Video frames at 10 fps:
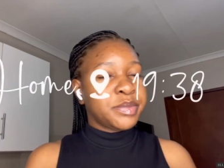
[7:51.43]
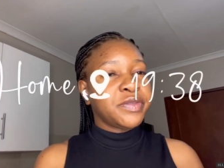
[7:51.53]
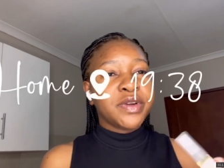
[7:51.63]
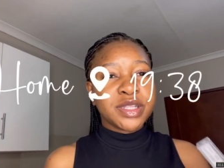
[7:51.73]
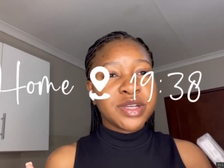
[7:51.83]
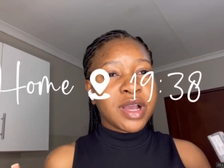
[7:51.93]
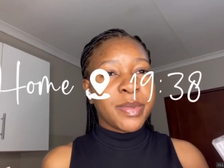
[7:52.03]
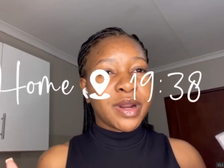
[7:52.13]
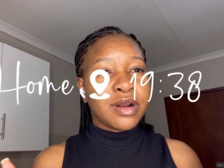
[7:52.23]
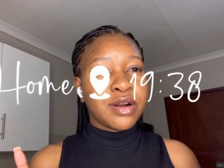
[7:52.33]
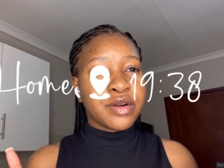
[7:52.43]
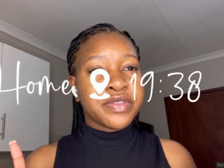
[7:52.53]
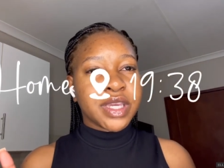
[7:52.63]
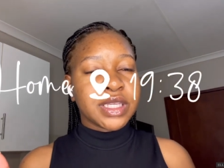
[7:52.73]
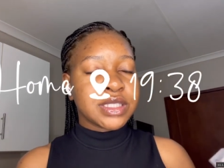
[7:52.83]
before I talk about a lot of
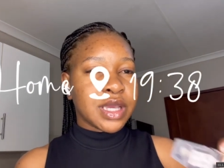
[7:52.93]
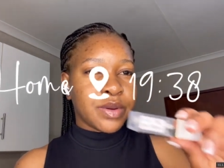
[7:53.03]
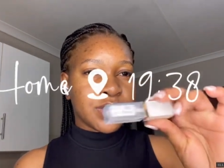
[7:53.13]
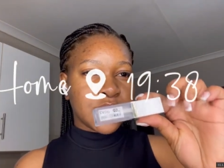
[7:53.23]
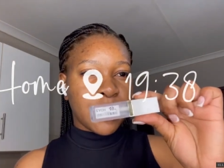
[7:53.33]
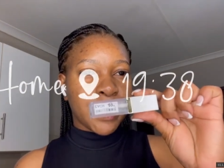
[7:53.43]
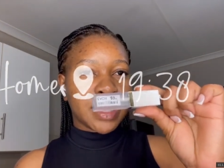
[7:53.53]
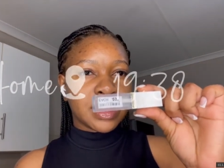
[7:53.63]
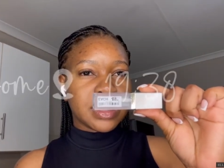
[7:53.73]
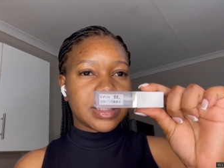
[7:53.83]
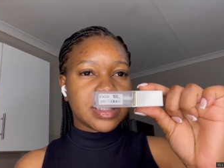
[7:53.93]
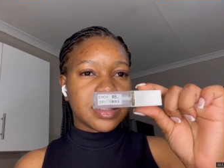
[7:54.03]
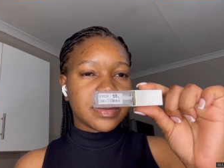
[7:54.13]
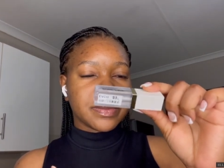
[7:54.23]
things, I want to talk about this.